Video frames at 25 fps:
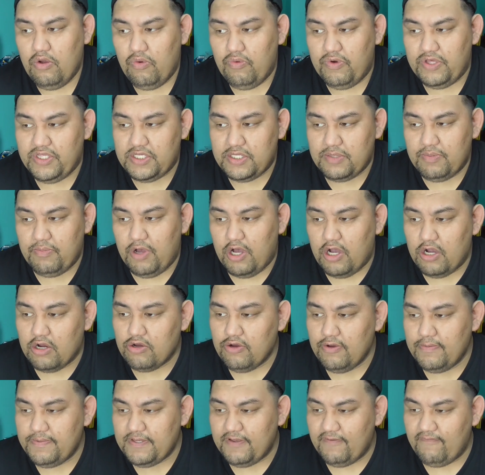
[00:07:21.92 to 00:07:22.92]
With small
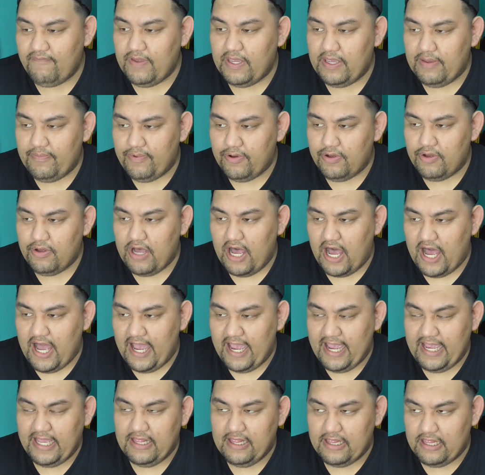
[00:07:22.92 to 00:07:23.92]
groups of people,
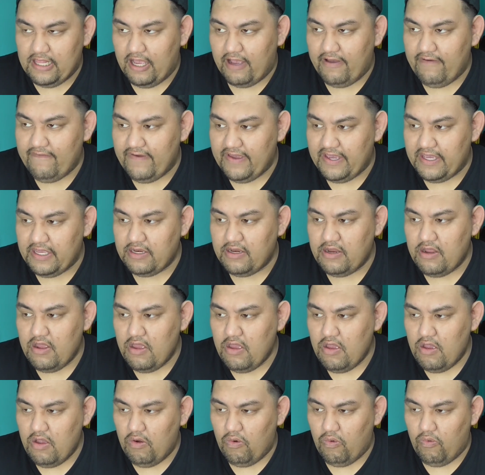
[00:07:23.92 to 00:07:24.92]
I love it
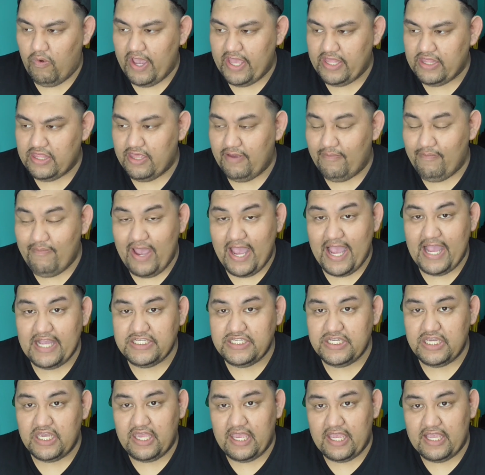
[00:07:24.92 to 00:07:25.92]
when the
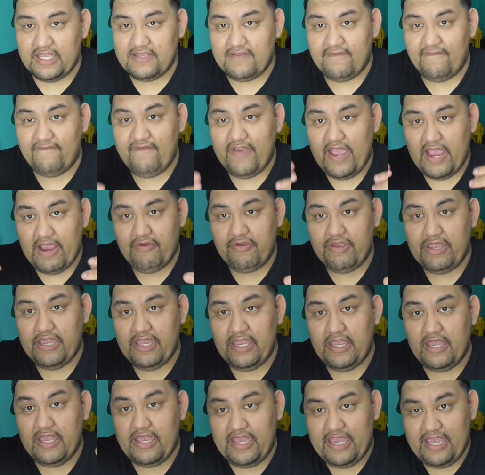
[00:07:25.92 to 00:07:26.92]
magic is
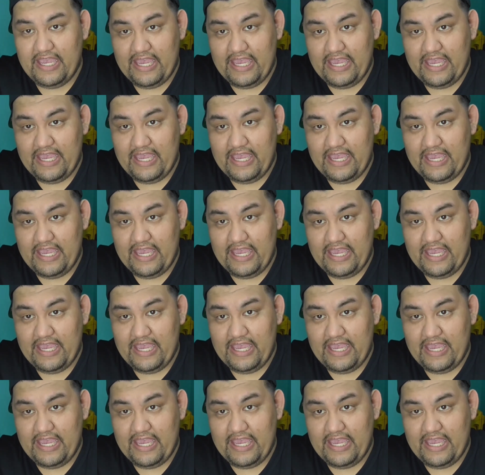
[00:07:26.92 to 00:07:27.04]
very